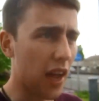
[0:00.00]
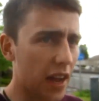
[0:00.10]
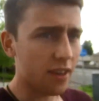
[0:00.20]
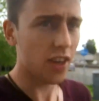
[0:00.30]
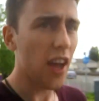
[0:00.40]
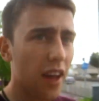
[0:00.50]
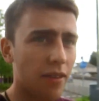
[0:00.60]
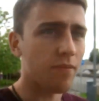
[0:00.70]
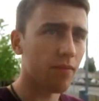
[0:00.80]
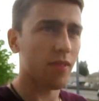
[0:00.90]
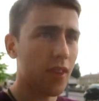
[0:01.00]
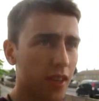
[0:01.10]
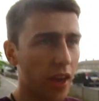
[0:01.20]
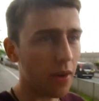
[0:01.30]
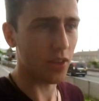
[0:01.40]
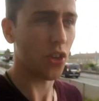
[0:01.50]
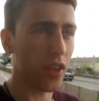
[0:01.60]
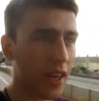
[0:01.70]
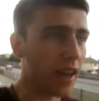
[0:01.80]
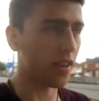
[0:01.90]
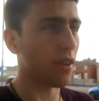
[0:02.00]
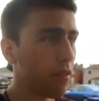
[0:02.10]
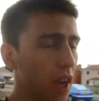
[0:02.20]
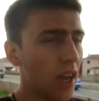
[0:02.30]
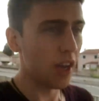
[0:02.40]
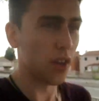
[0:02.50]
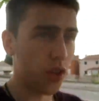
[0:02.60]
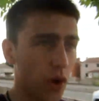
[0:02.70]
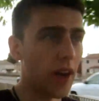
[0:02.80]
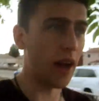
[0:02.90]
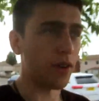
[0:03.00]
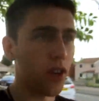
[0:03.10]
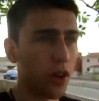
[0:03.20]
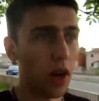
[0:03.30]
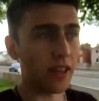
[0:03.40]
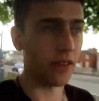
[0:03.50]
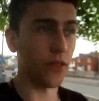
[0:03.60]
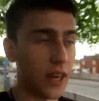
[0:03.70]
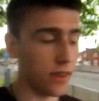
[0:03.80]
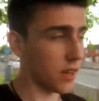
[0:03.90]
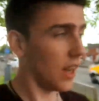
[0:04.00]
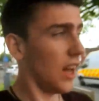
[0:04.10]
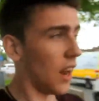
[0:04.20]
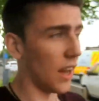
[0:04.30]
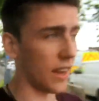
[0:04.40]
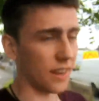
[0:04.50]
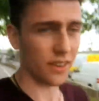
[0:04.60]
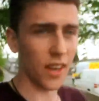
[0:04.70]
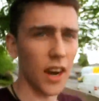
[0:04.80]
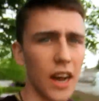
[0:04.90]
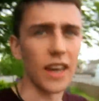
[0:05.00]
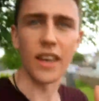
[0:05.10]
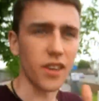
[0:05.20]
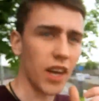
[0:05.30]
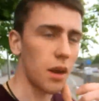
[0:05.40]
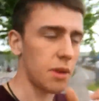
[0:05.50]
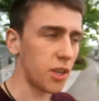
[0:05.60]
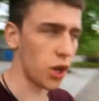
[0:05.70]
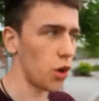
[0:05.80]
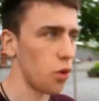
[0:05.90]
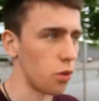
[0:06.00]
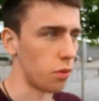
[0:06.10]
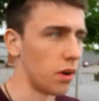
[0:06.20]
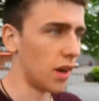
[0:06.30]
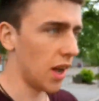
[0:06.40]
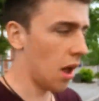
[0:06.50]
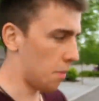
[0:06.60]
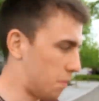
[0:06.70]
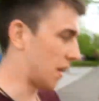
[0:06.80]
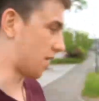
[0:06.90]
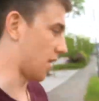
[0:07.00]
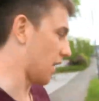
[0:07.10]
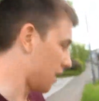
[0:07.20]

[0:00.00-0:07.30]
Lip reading: And yeah, so it's just a case of sorting out to-do lists of things. Like, tonight isn't going to be too busy.